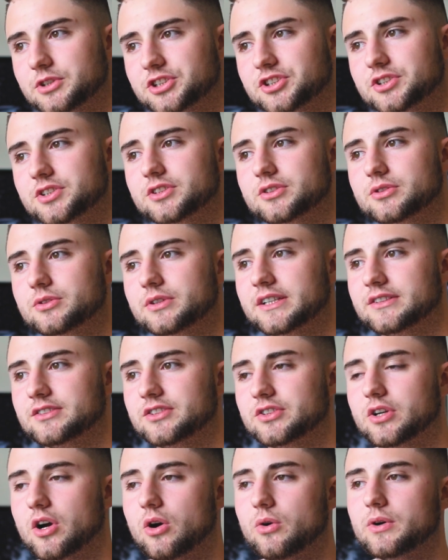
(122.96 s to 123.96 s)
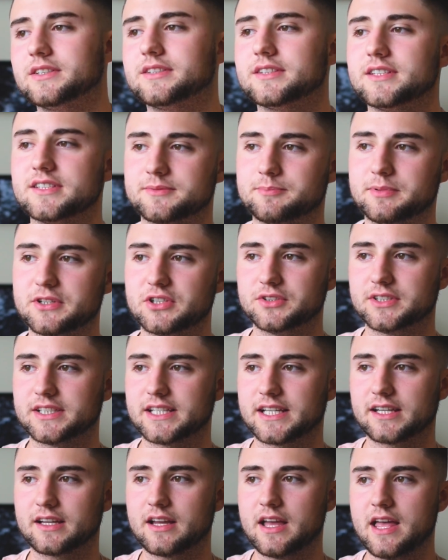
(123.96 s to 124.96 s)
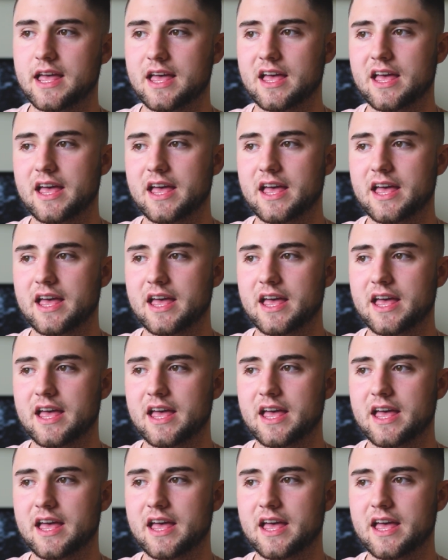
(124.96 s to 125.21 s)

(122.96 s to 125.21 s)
what you do is you go into this building